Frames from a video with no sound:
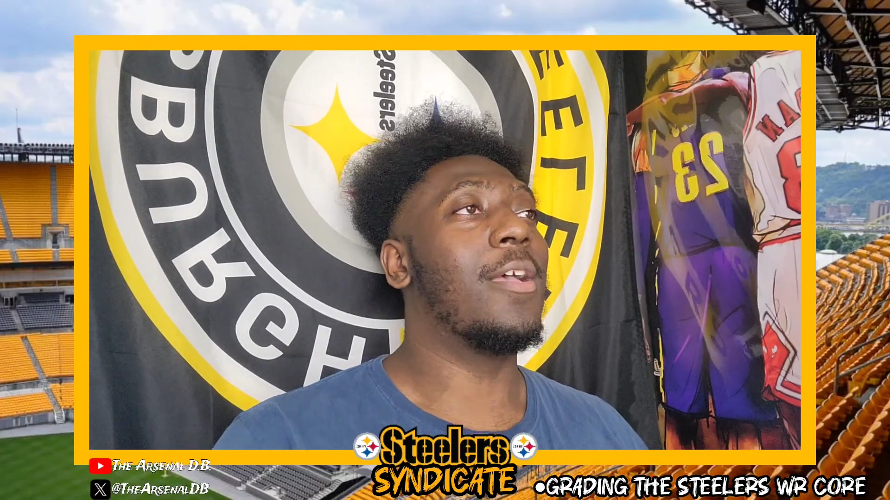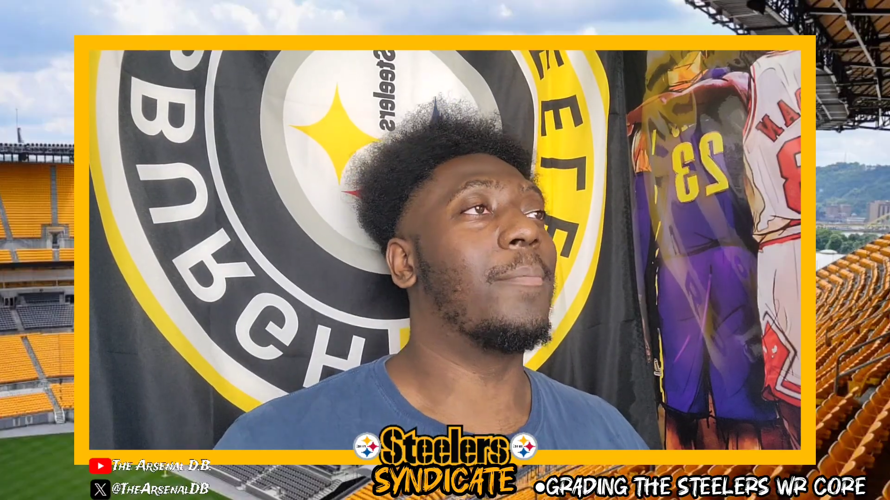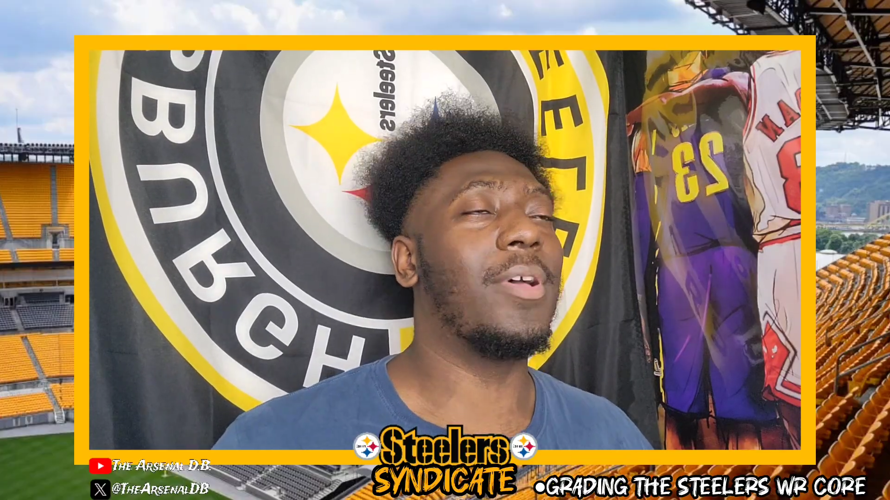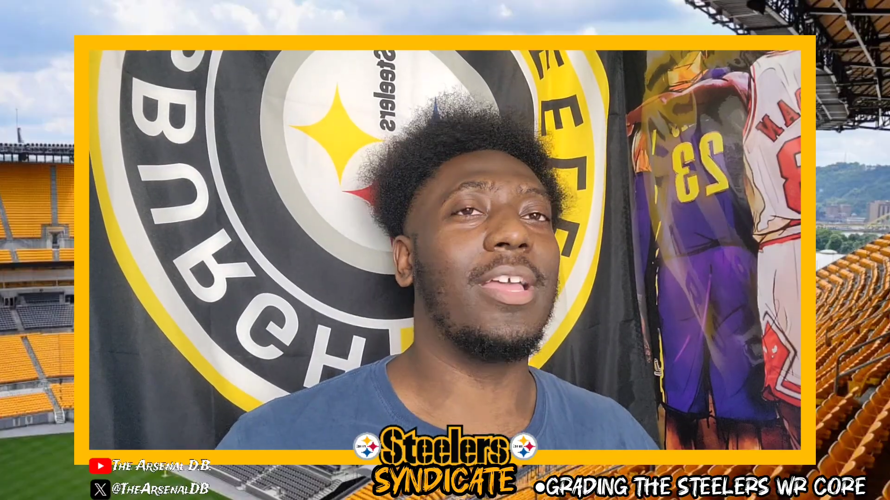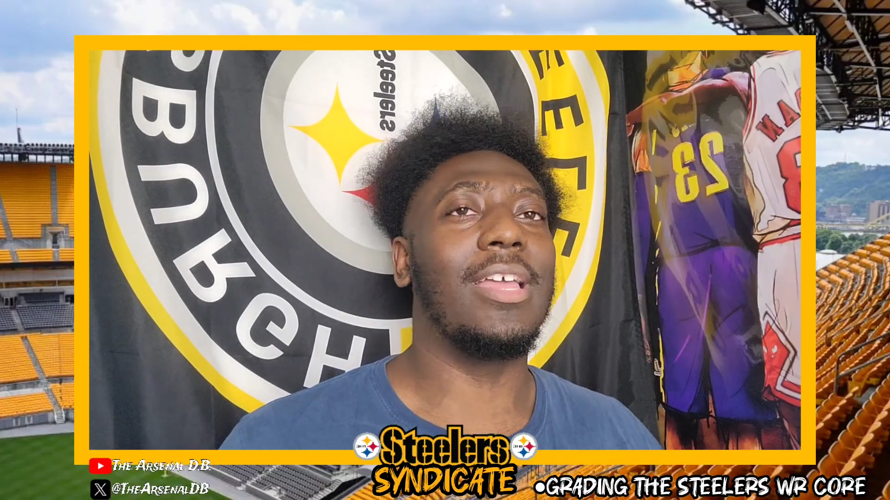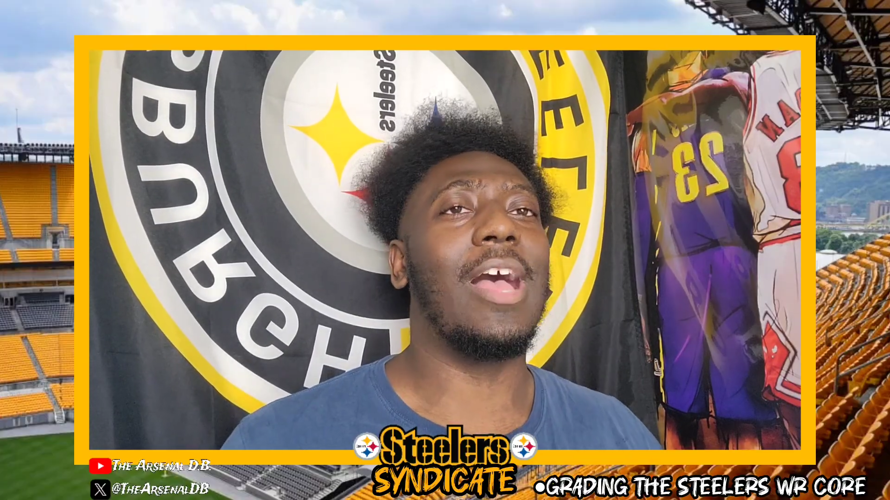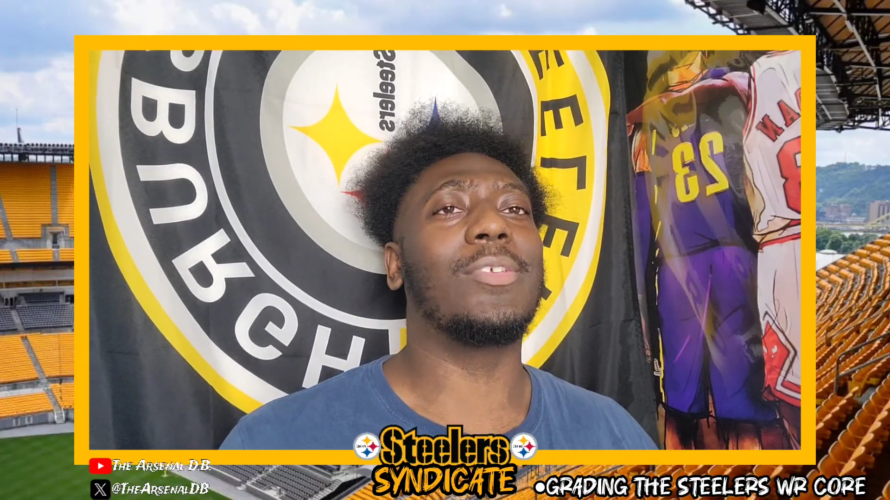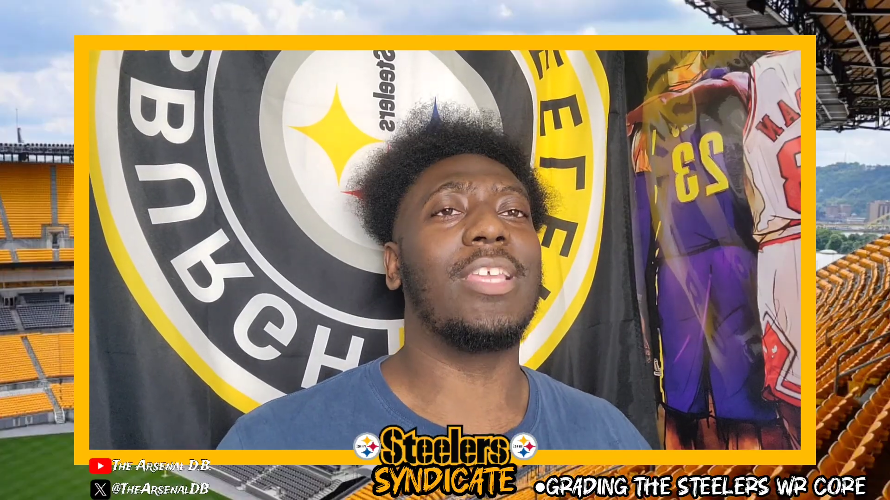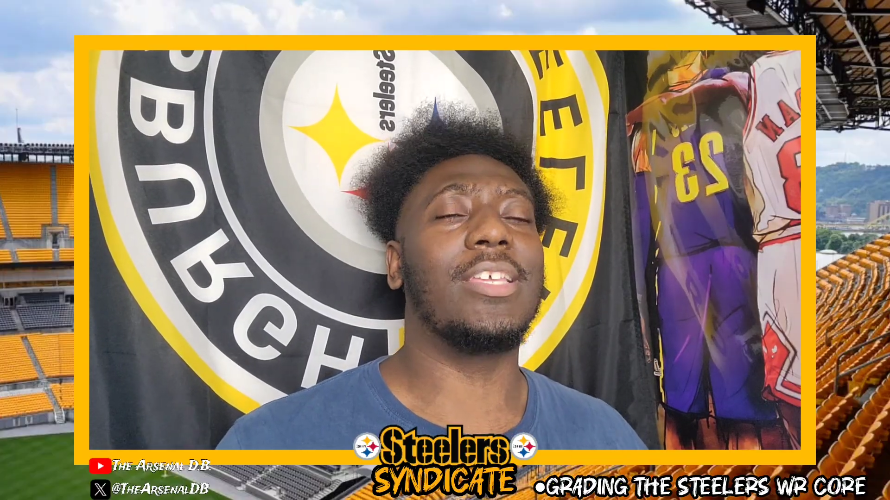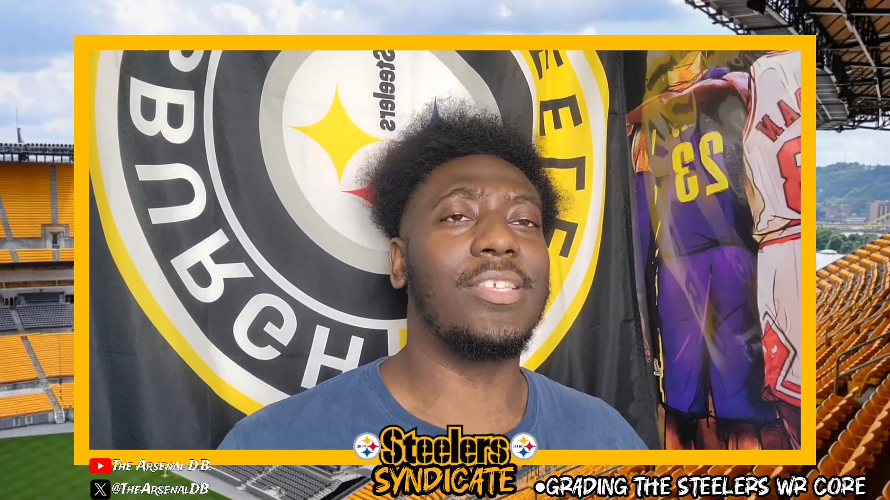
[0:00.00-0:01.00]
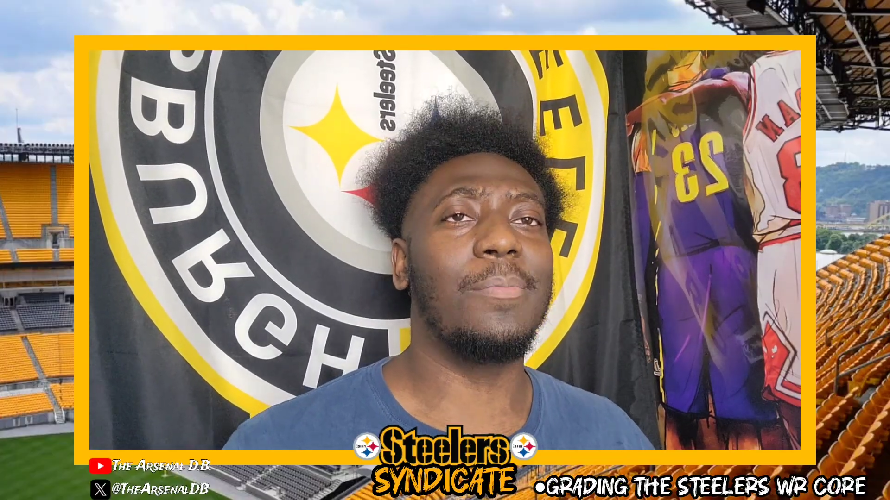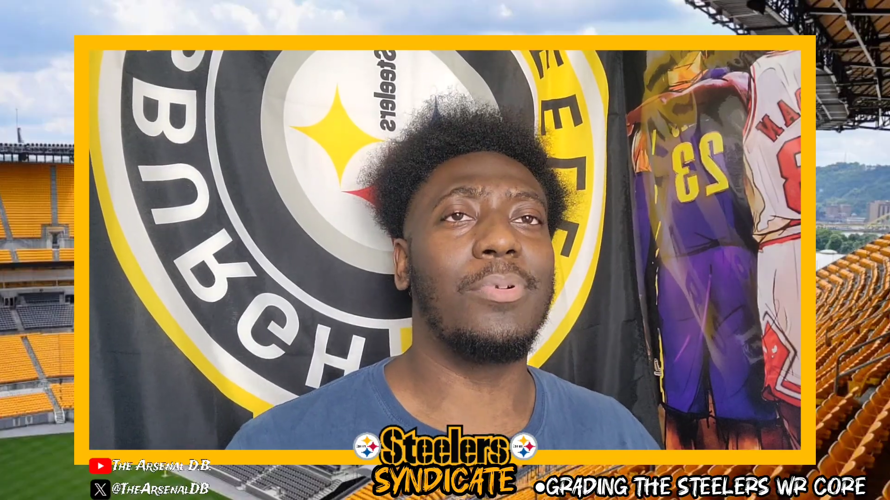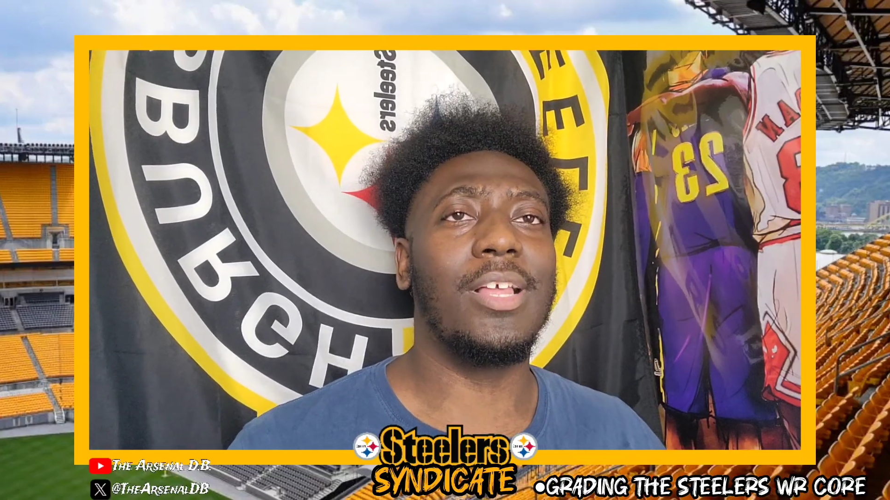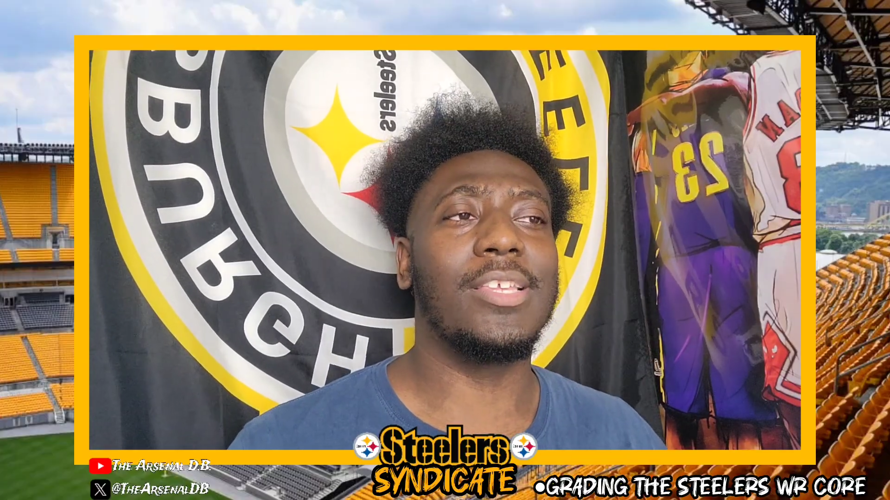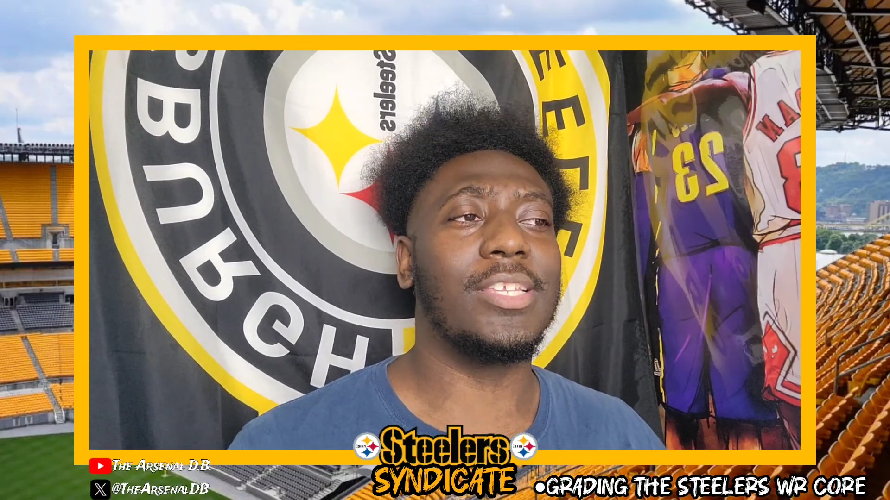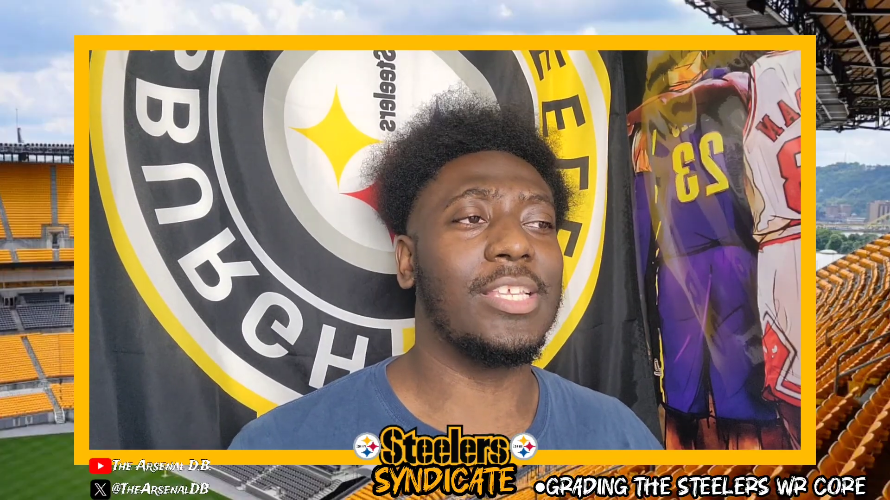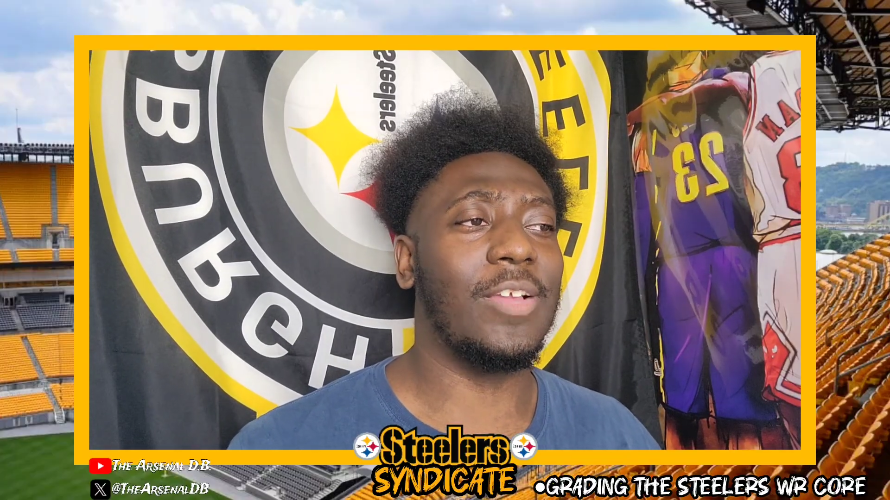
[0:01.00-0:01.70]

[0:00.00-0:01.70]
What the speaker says: But I would say a C+ because